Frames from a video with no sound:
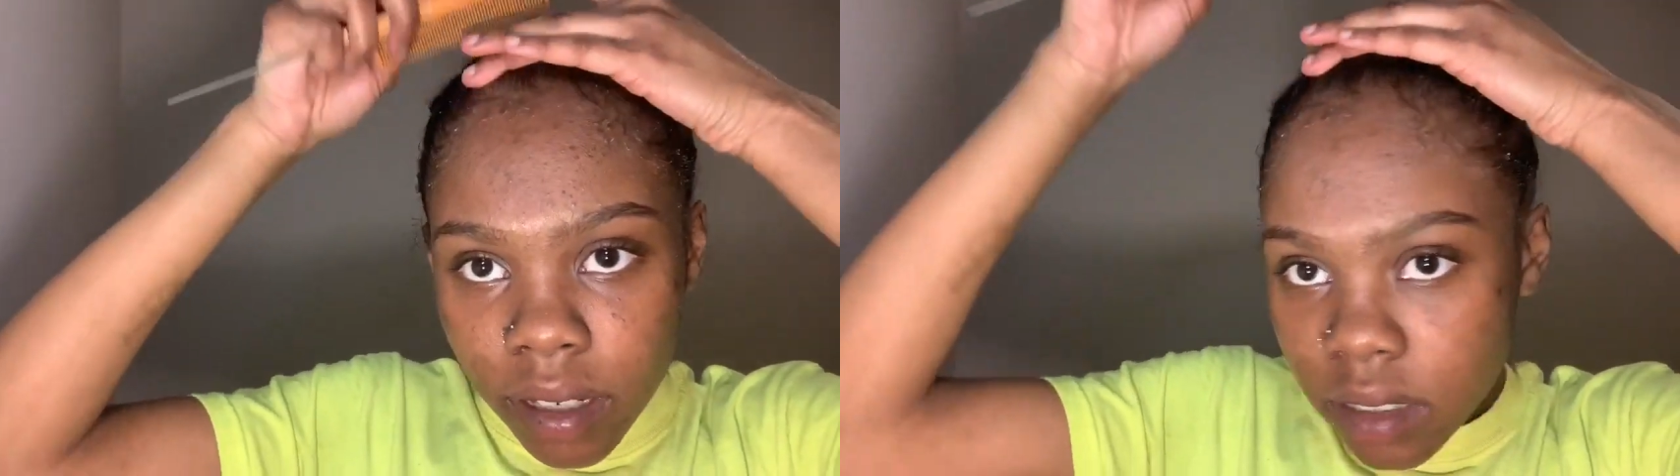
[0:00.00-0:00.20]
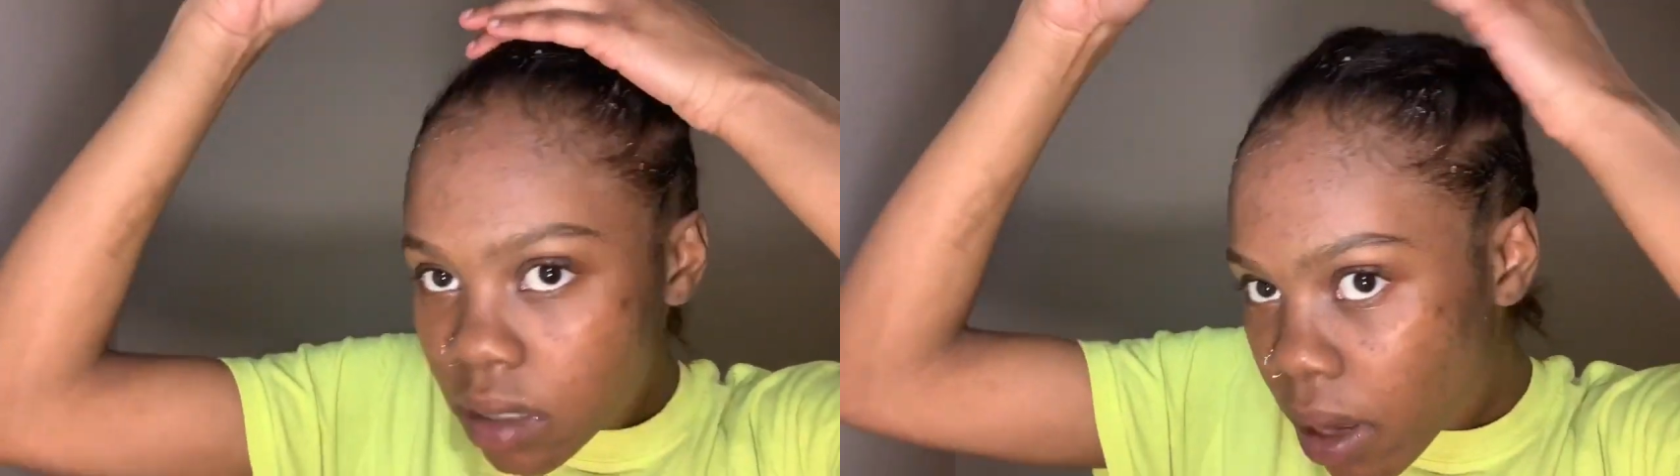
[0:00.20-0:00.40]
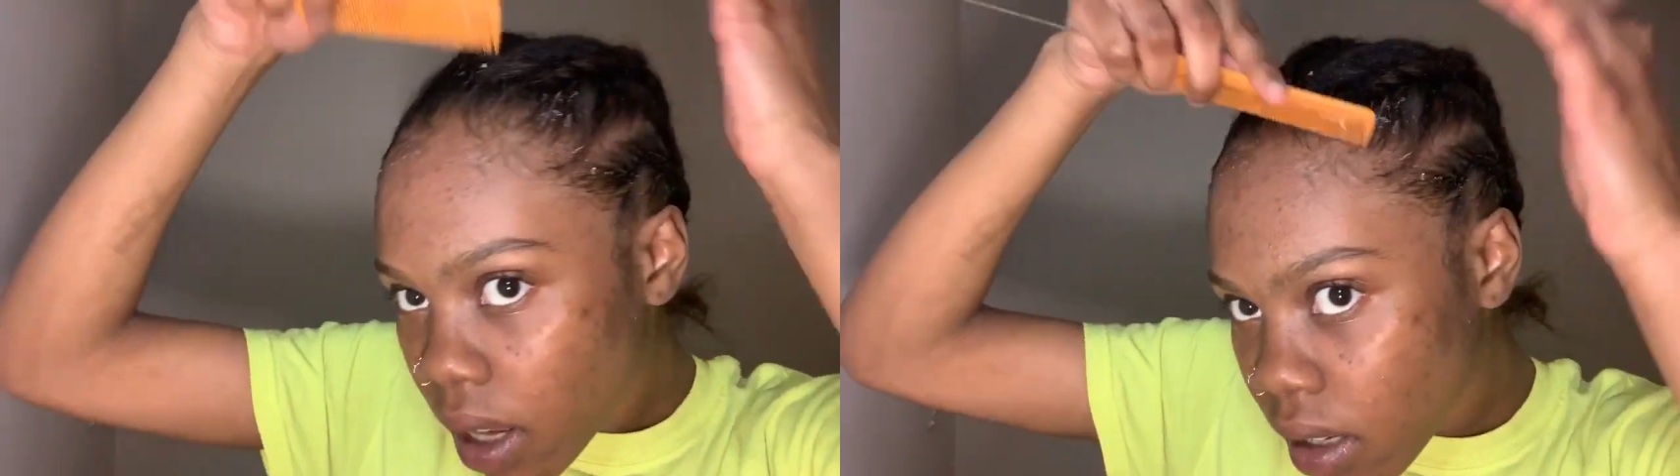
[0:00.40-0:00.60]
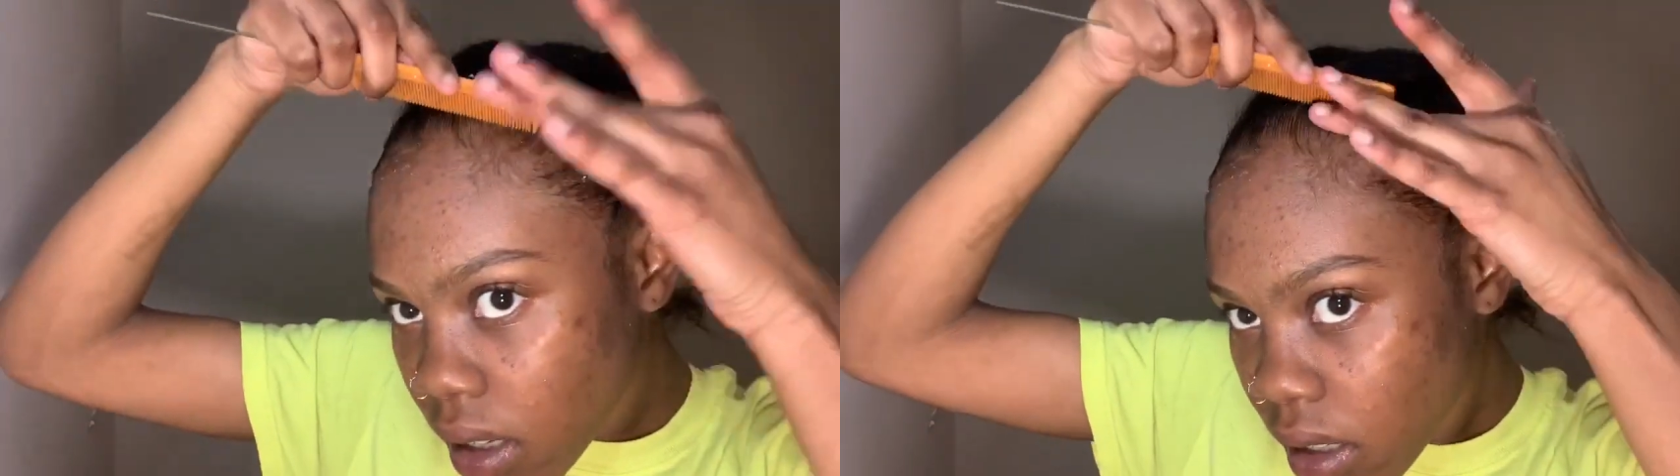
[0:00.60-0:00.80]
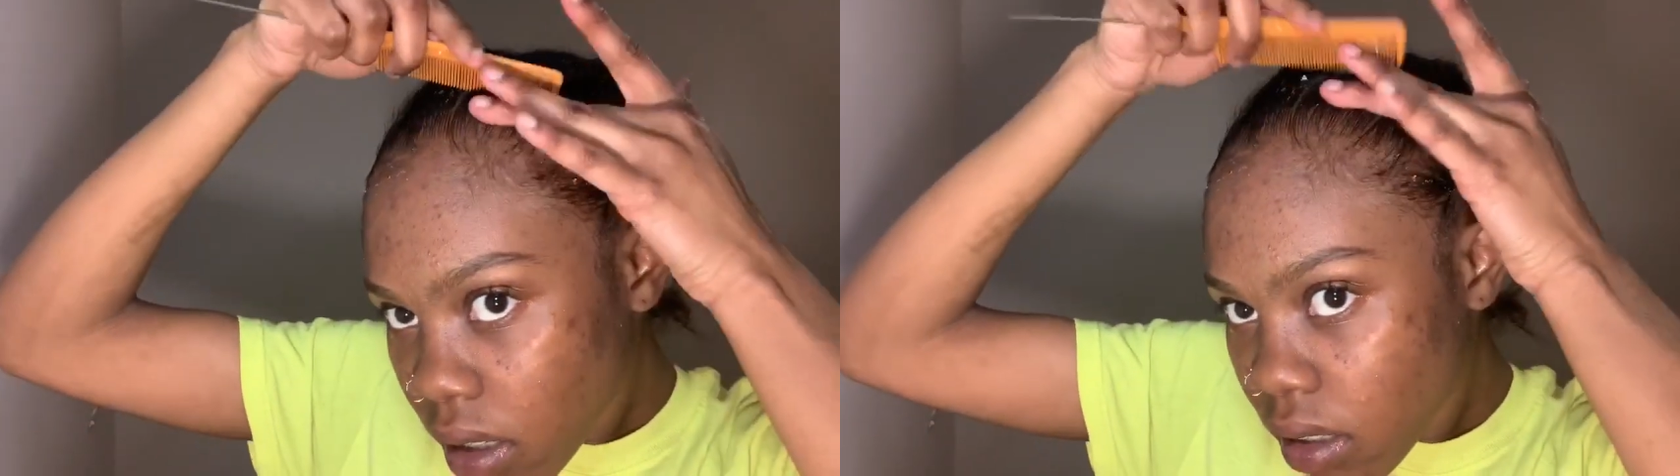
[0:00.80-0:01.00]
to be sure
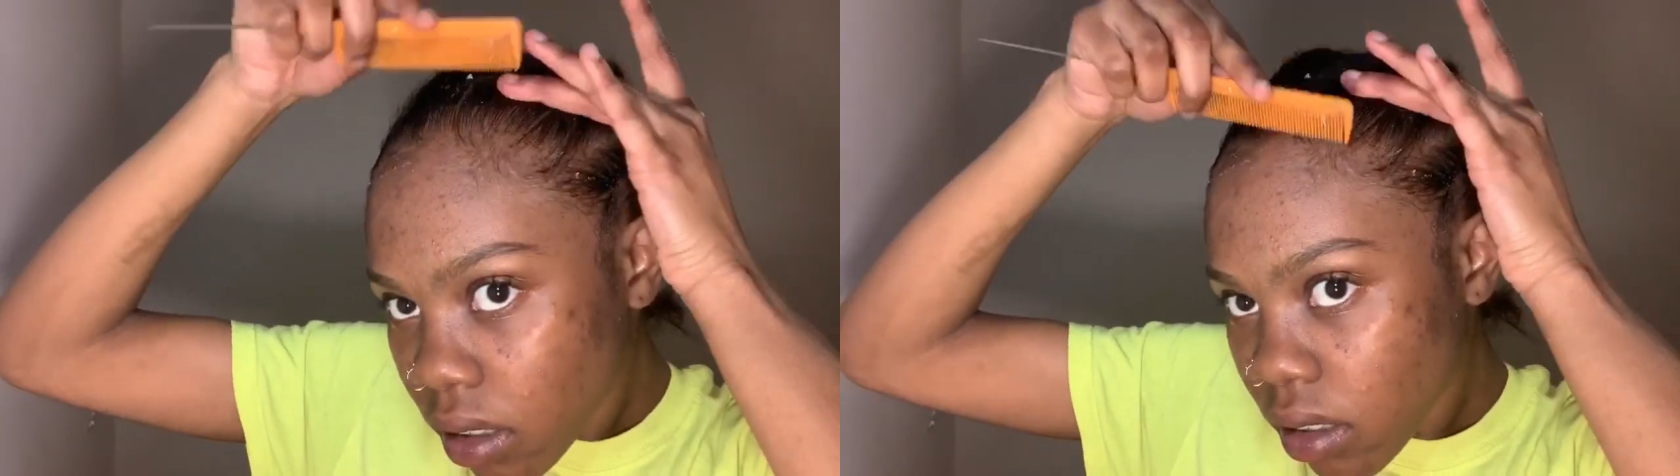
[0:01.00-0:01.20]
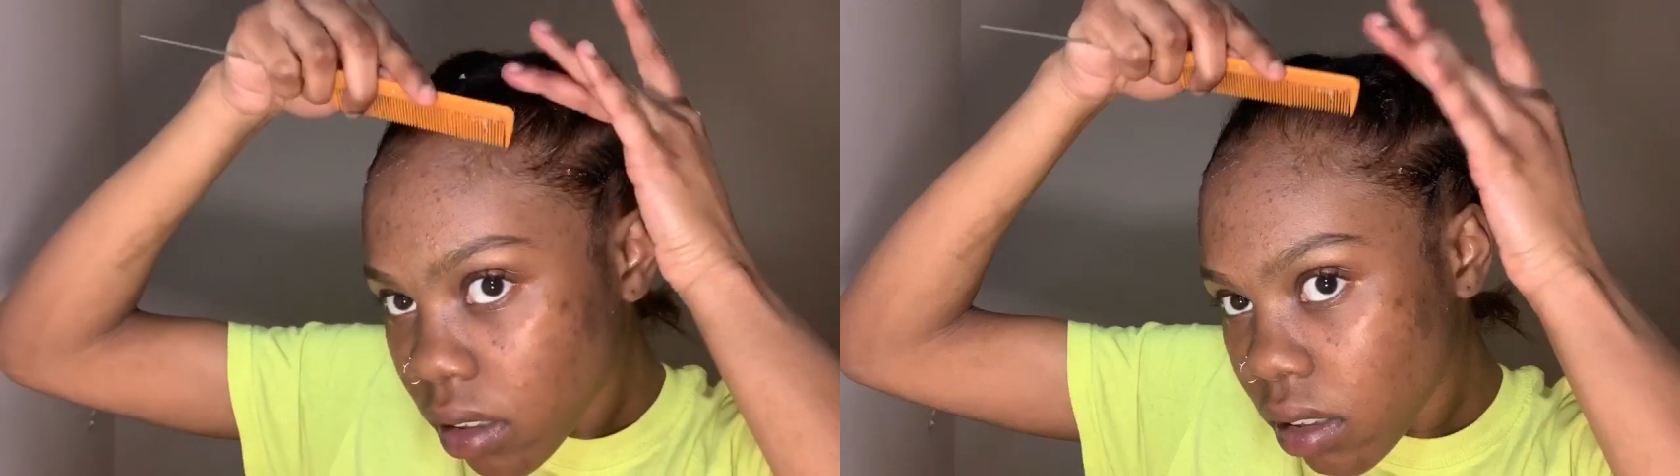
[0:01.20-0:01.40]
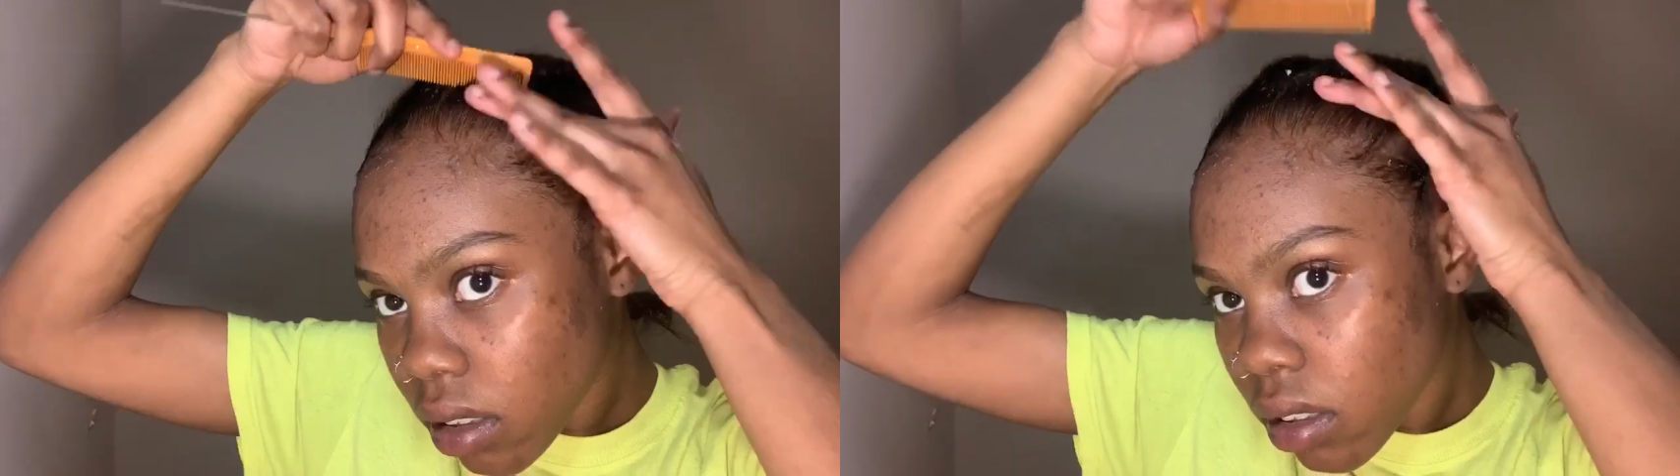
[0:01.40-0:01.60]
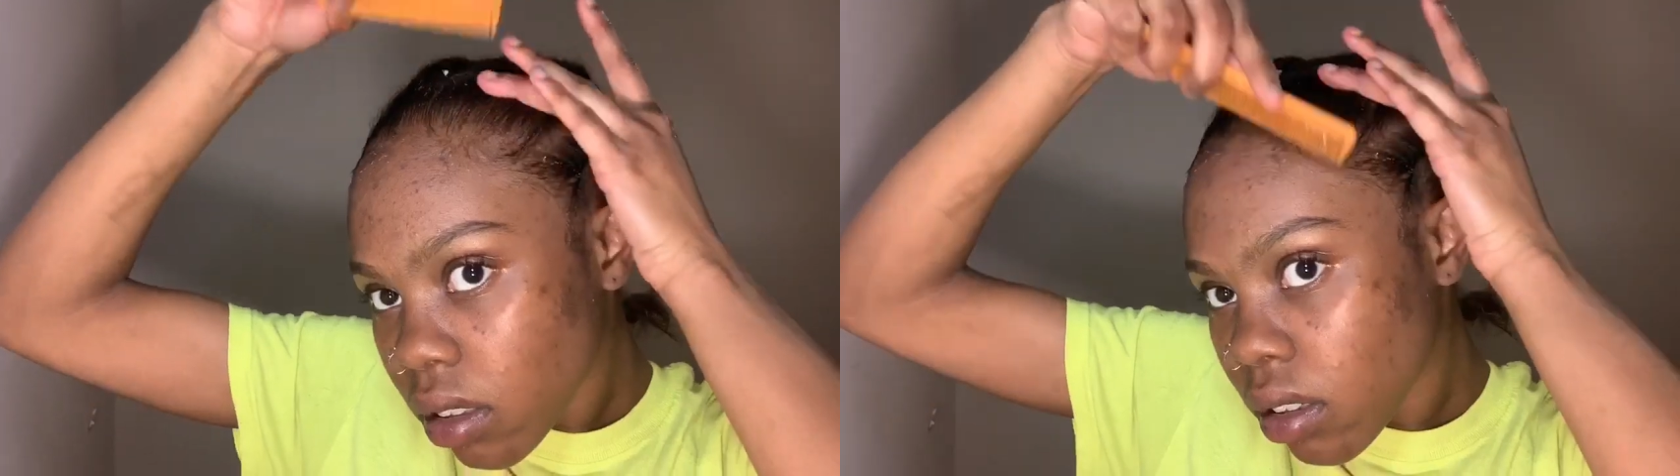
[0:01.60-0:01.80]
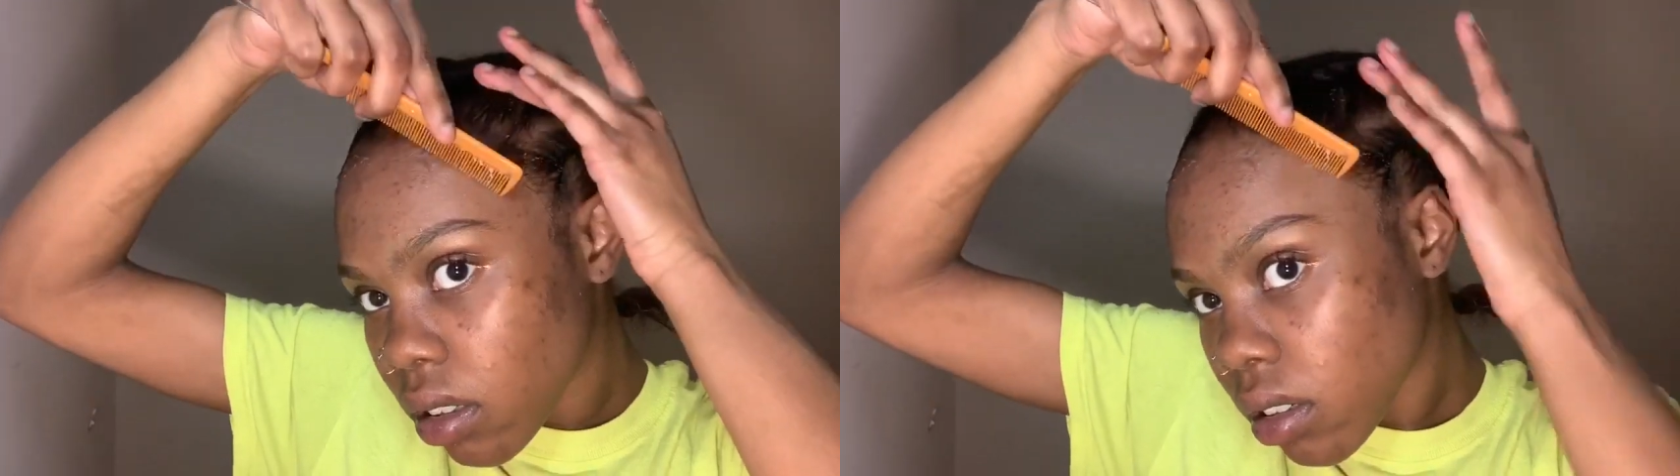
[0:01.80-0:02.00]
that they were
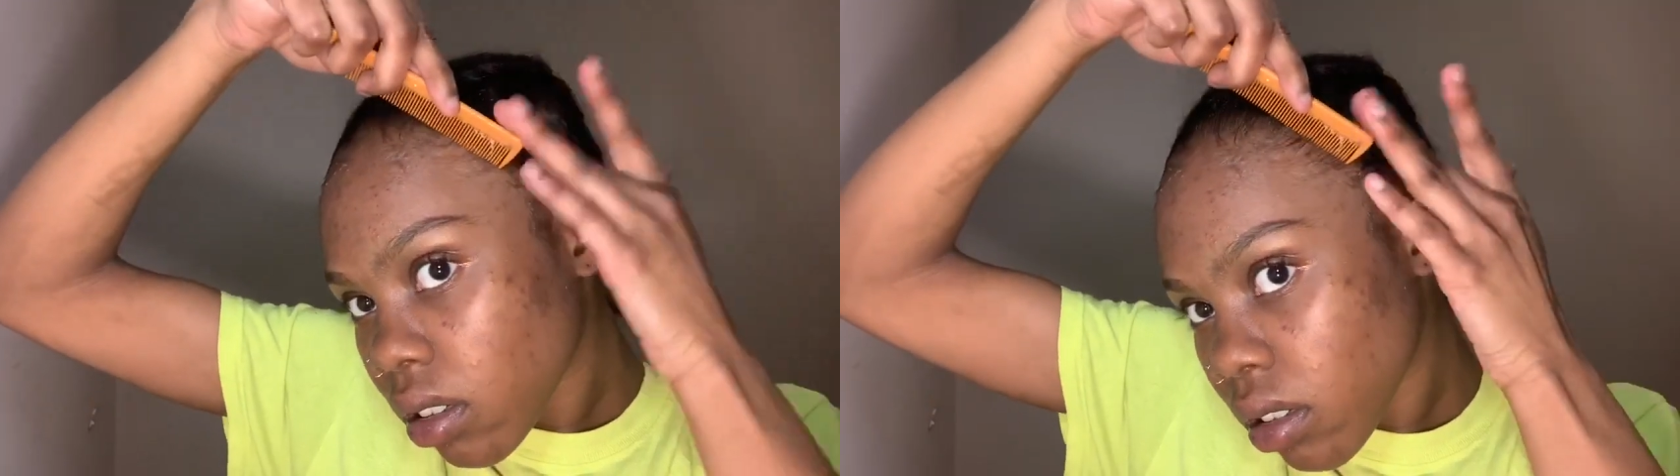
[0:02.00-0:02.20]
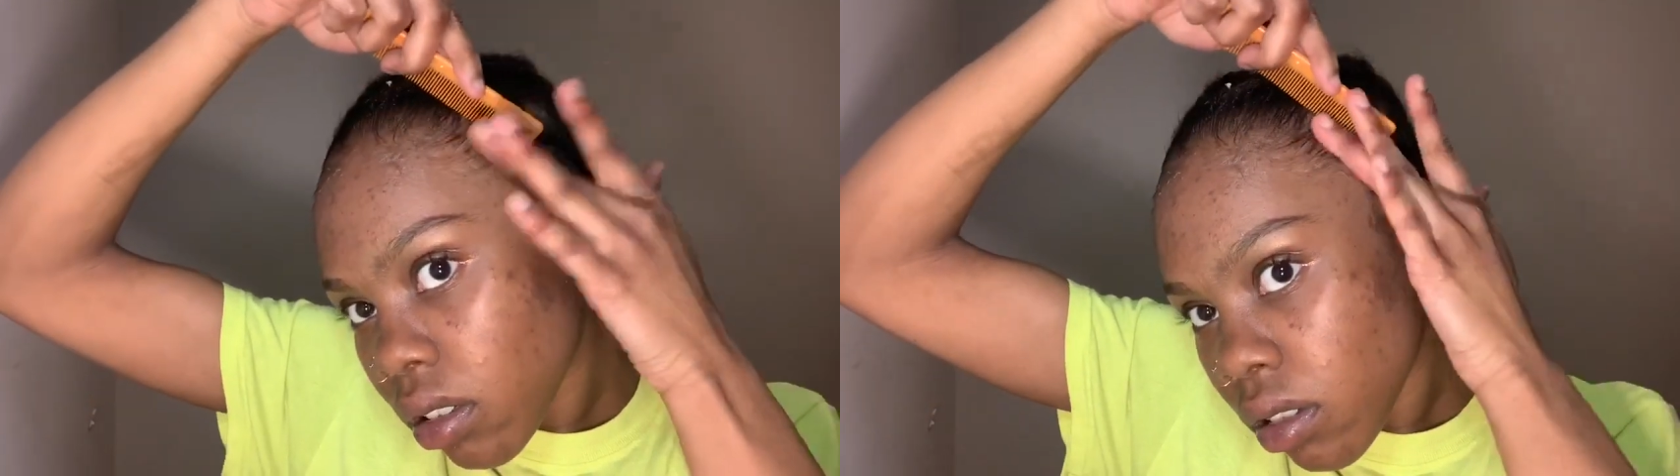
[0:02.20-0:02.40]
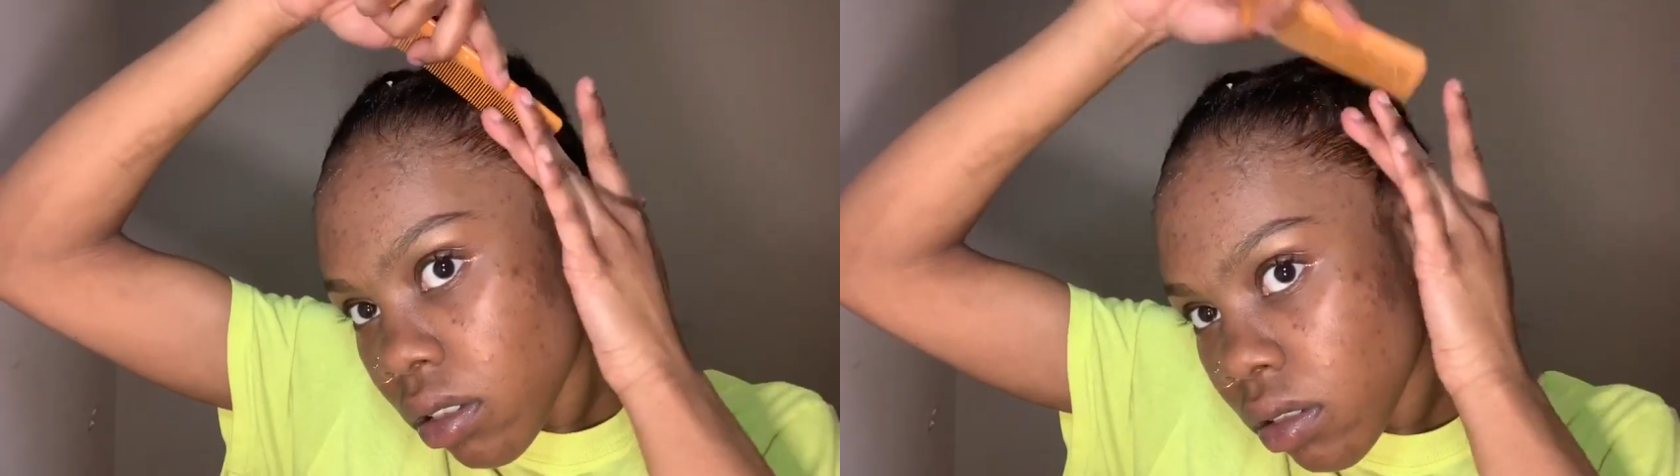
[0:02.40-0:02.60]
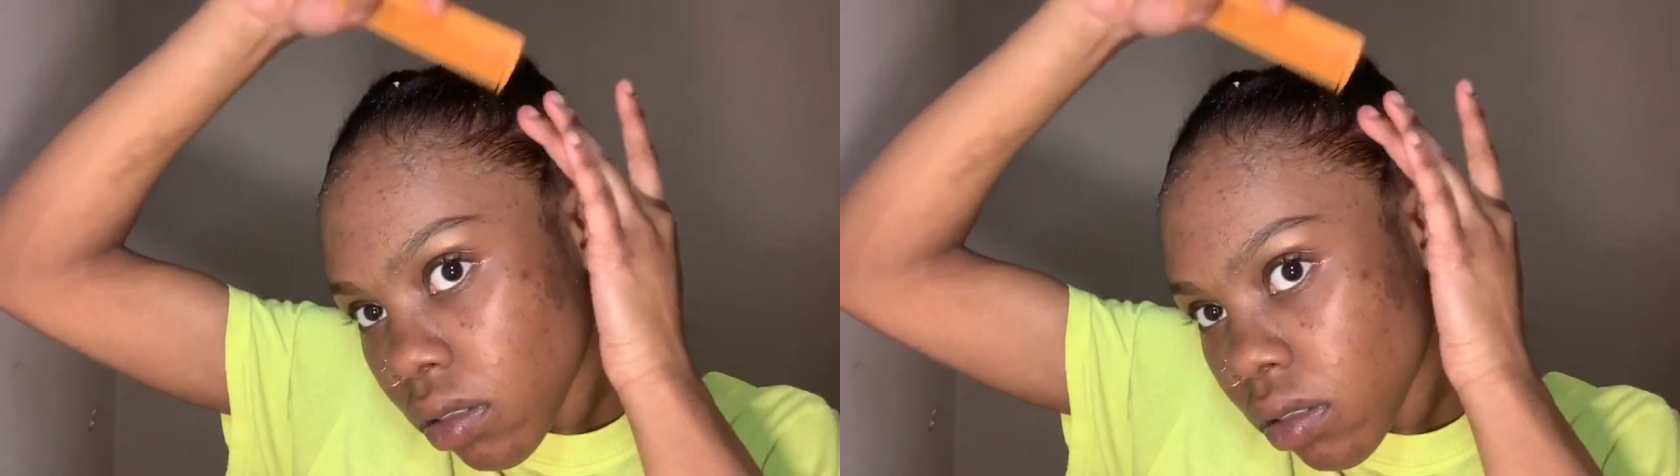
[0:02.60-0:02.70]
out of the way.